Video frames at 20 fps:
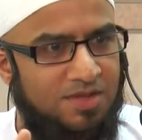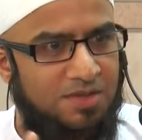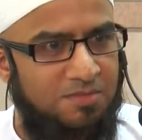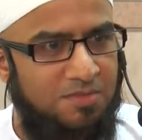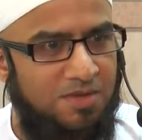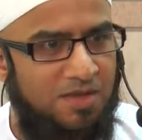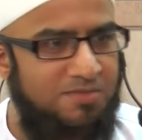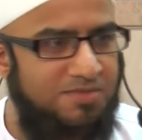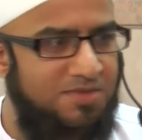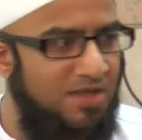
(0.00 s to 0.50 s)

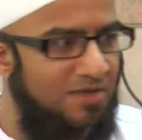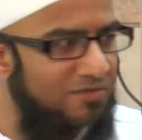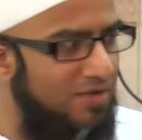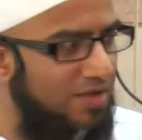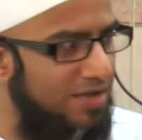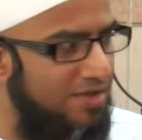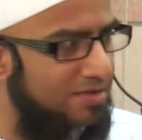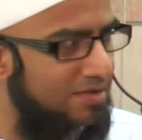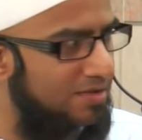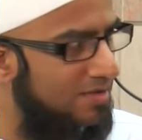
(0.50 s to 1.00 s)
imams have
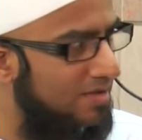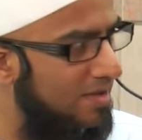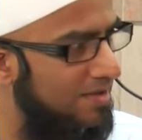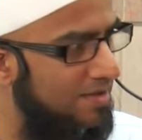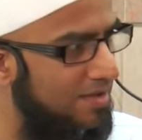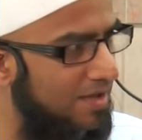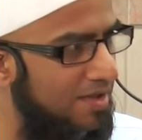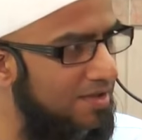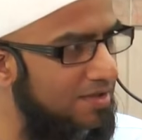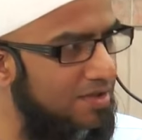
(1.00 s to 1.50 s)
led
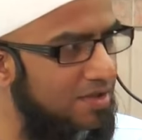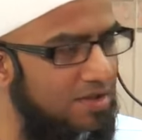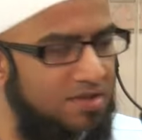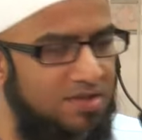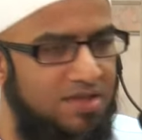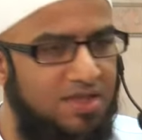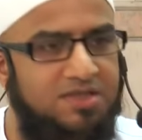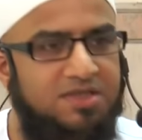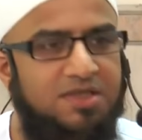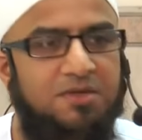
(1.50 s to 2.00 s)
and
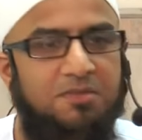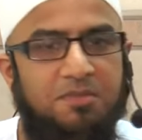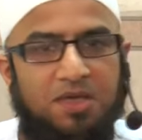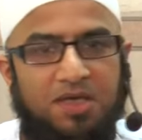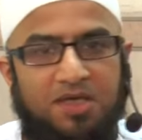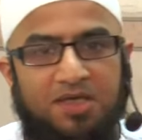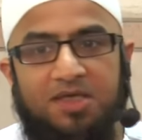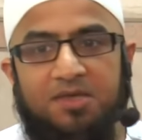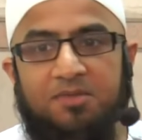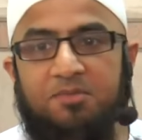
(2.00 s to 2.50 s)
conducted
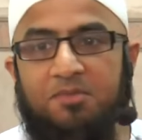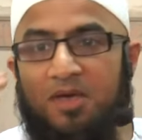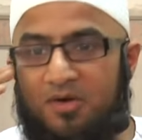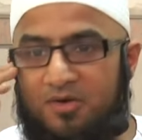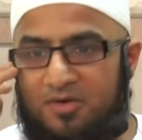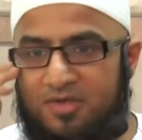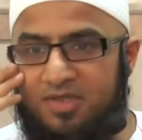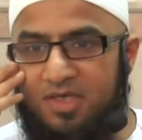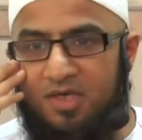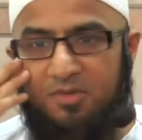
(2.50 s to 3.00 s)
many
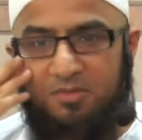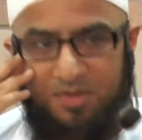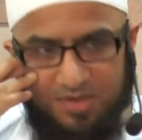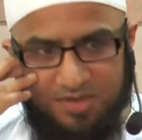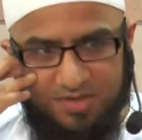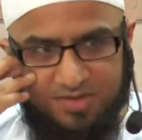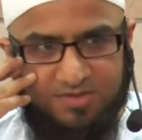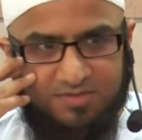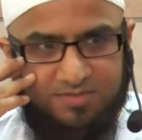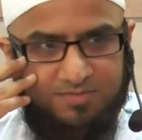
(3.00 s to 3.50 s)
marriage
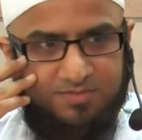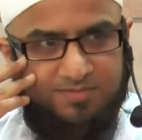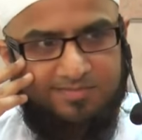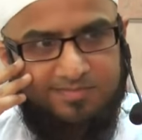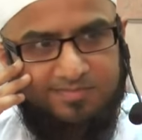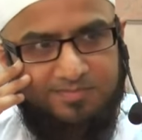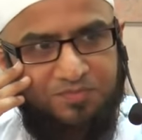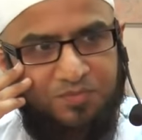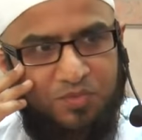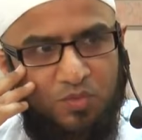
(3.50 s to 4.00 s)
ceremonies.
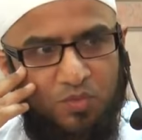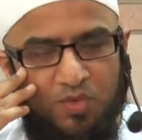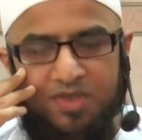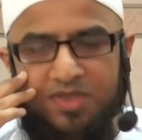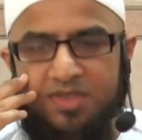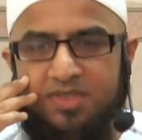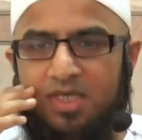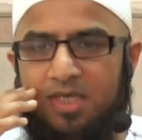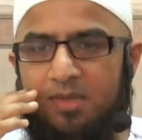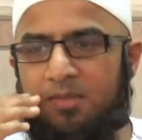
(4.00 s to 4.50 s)
What
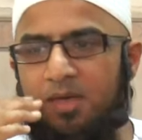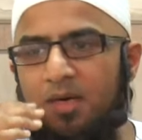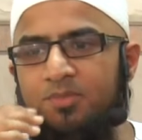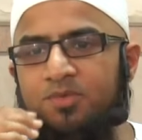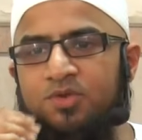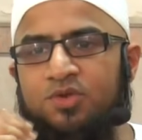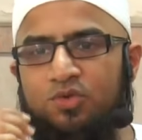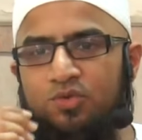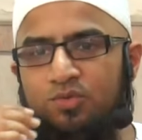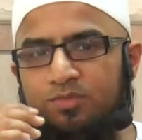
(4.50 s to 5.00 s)
does the
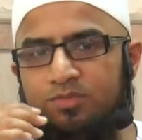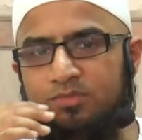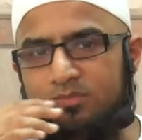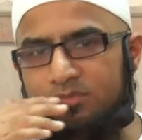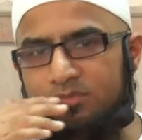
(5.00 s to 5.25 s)
imam do?